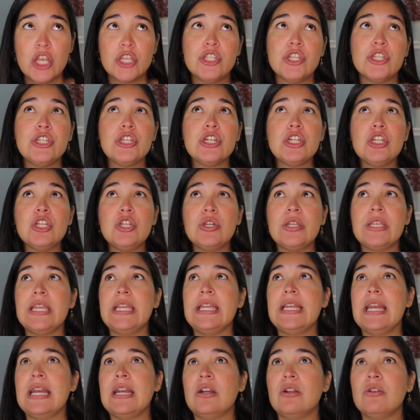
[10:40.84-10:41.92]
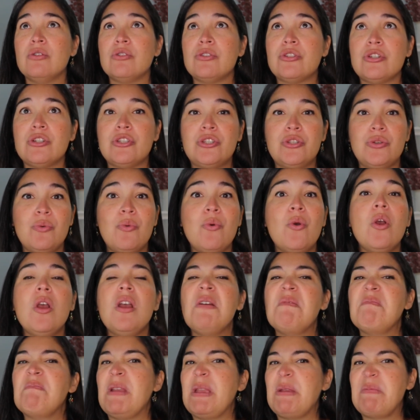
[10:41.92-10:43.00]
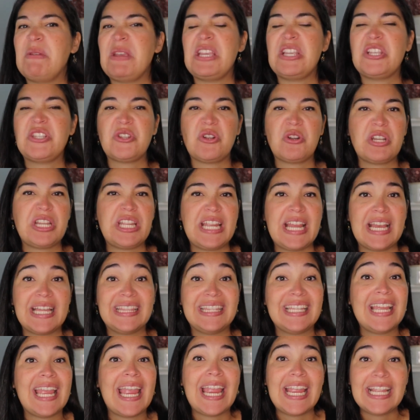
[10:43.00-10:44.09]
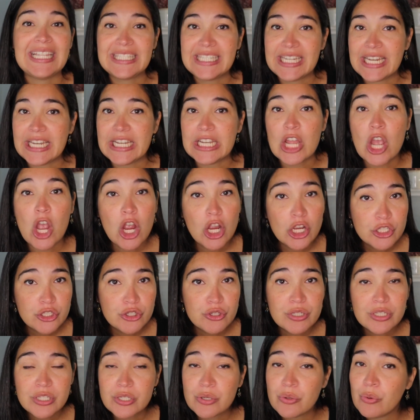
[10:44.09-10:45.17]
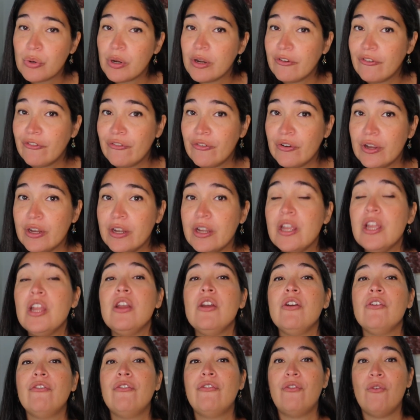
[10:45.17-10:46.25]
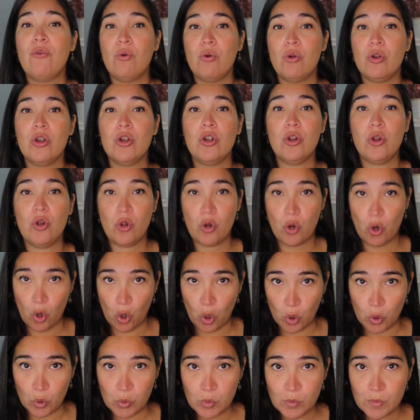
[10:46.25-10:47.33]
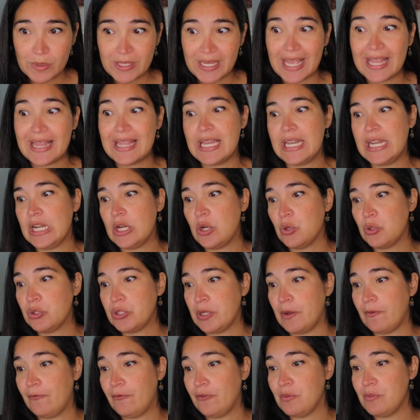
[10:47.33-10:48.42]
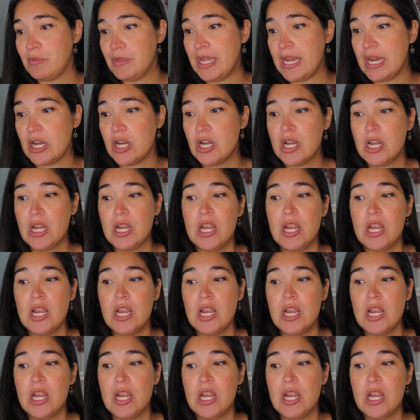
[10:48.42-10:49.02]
So you're looking at closer to maybe starting at the 1,800 square foot for homes, and then it goes up from there.